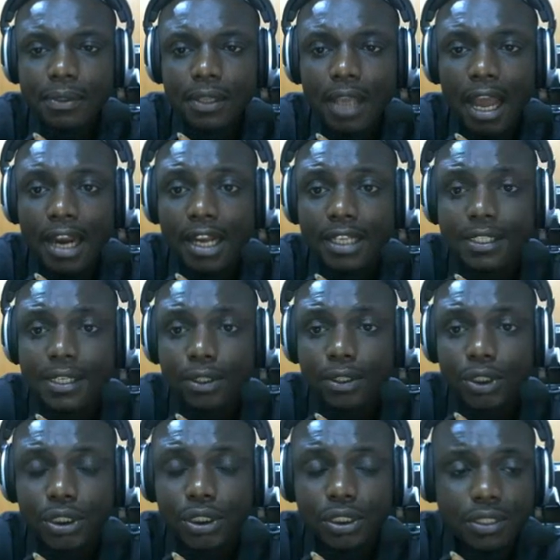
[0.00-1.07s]
an Excel
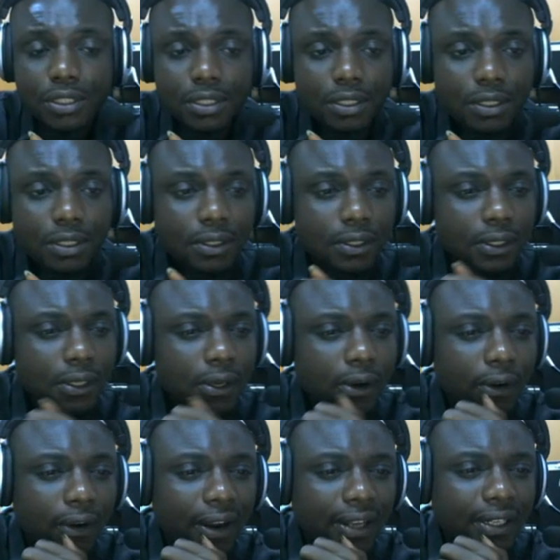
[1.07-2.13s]
sheet. All
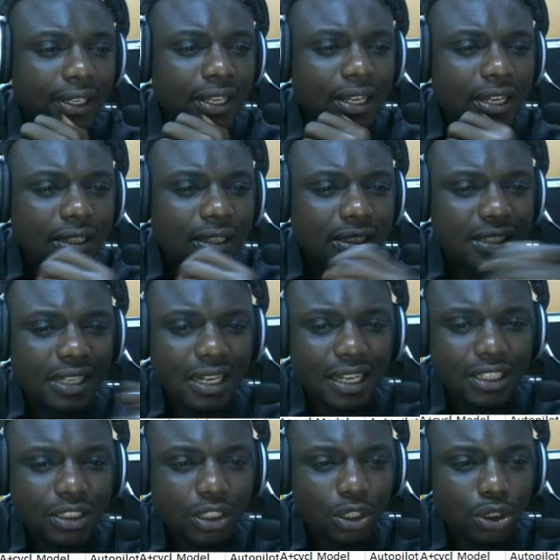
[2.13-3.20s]
right, this is an
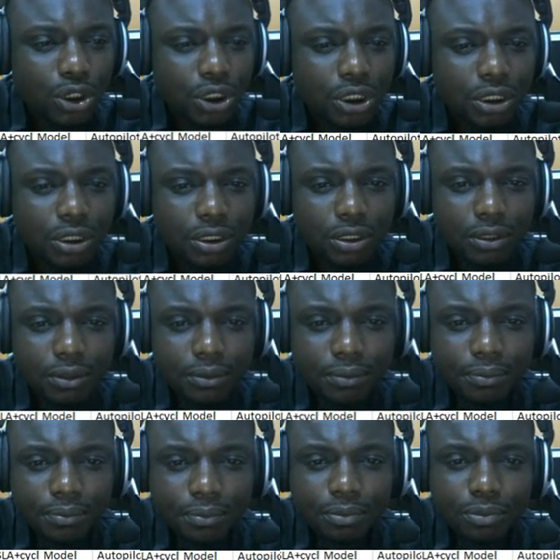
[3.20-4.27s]
Excel sheet
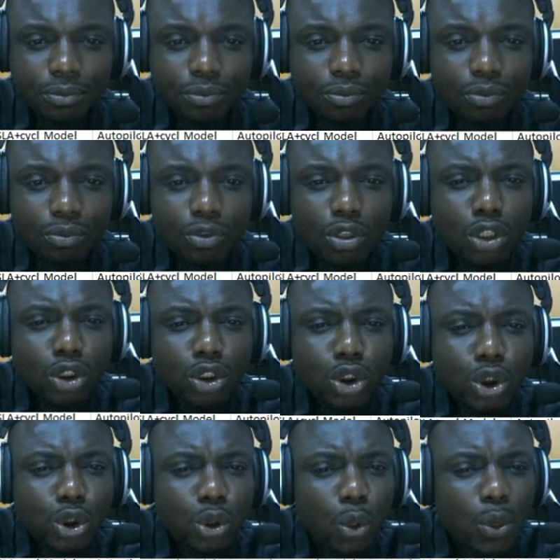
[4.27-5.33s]

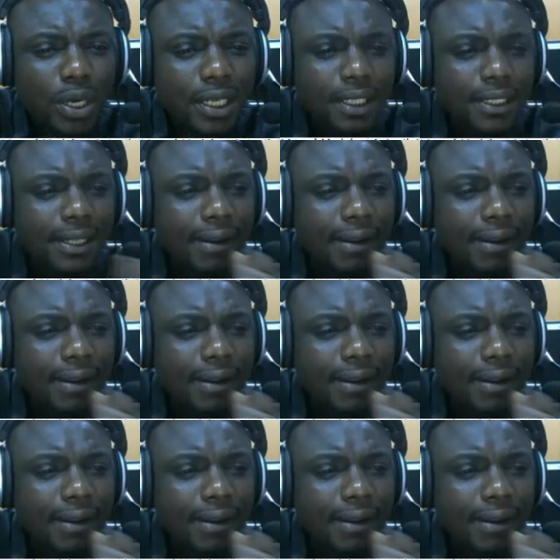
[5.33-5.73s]
showing